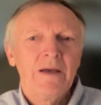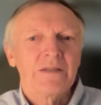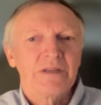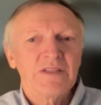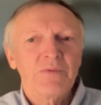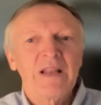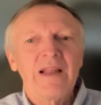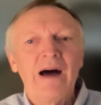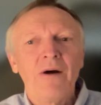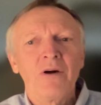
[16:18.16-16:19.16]
This
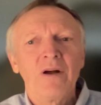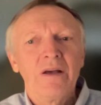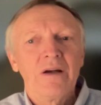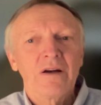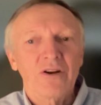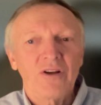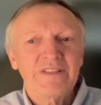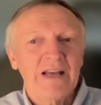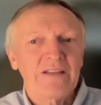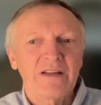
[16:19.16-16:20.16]
will allow
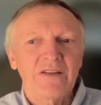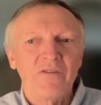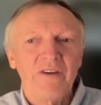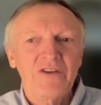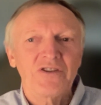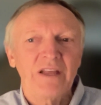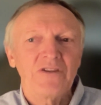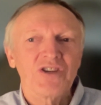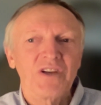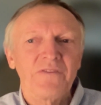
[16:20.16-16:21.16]
cross-sector innovation
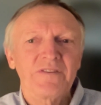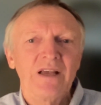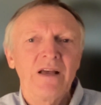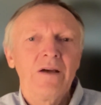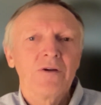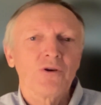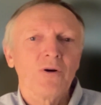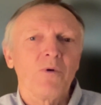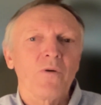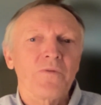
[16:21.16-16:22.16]
and shifts to
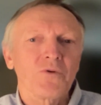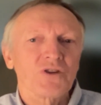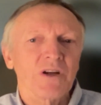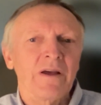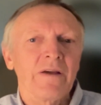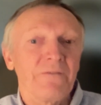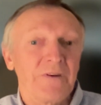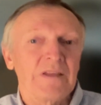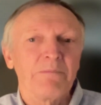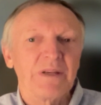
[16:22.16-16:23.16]
a more
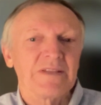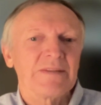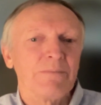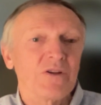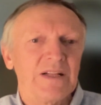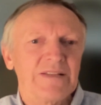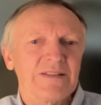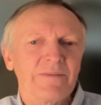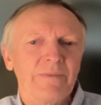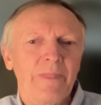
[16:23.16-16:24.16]
future-fit business
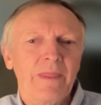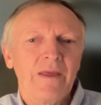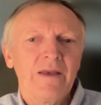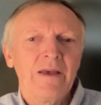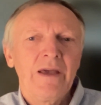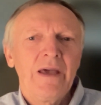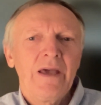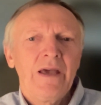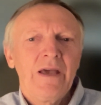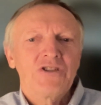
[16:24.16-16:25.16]
models.
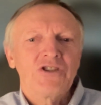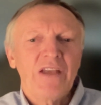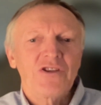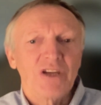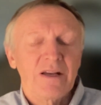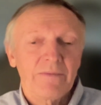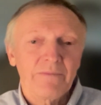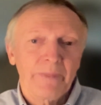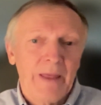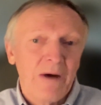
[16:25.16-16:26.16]
Changing
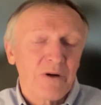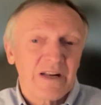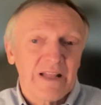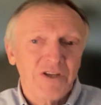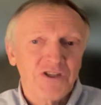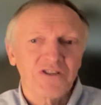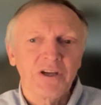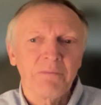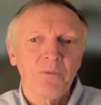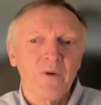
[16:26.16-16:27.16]
our
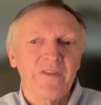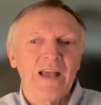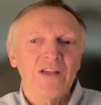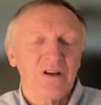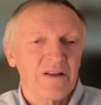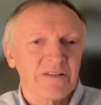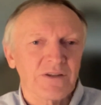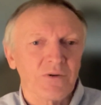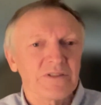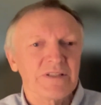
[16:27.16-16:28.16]
relationship with natural
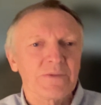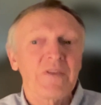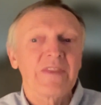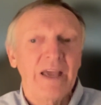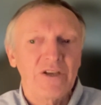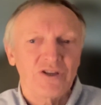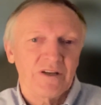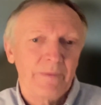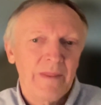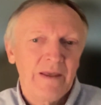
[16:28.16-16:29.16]
resources, with nature,